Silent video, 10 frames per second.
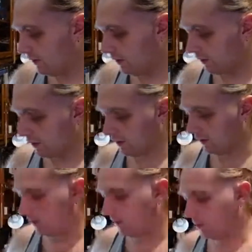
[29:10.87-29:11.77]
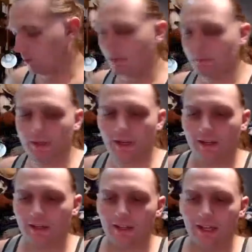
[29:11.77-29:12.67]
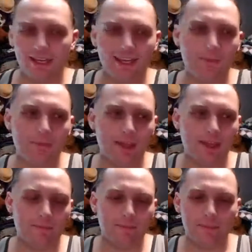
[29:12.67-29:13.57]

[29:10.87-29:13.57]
You're probably not gonna like it, but